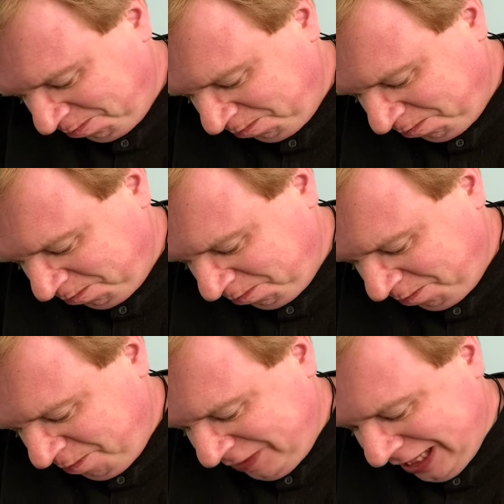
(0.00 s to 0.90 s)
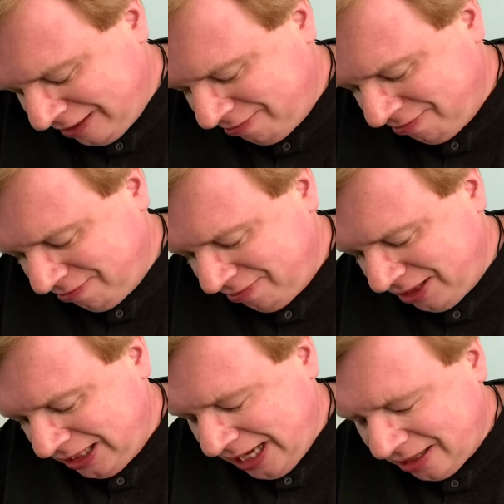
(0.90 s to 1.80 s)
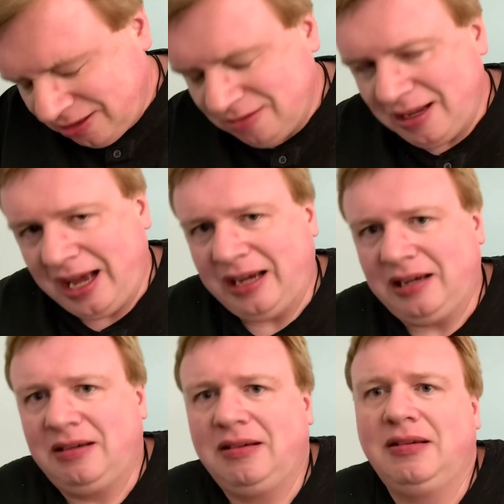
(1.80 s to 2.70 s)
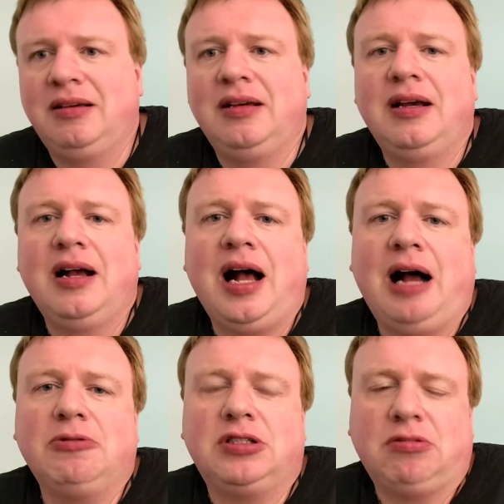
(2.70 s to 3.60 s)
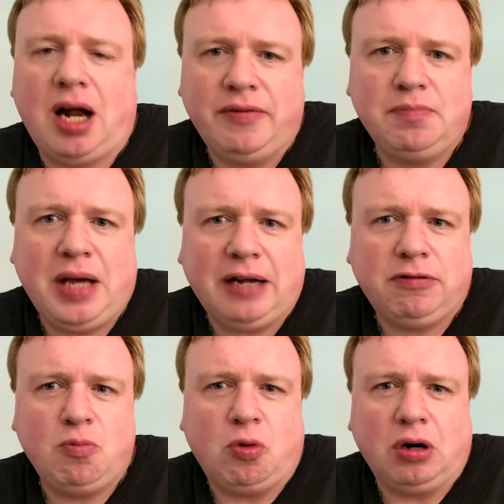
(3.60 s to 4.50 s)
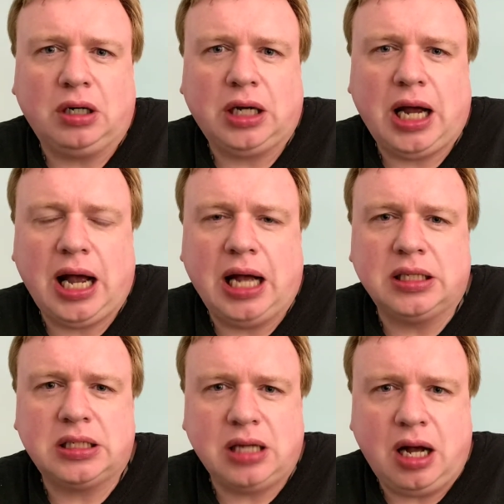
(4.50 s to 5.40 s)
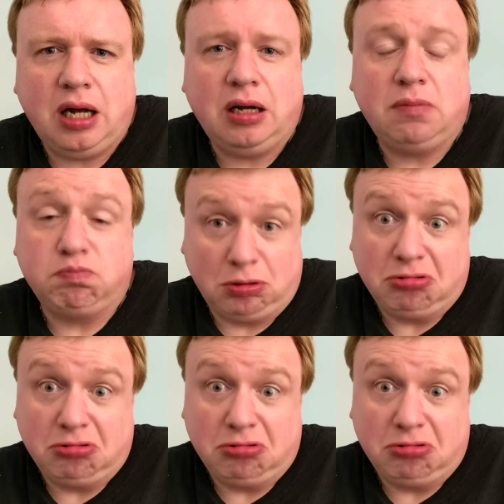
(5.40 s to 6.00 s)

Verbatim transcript: Then yesterday. I was driving back from work and saw a blue Skoda.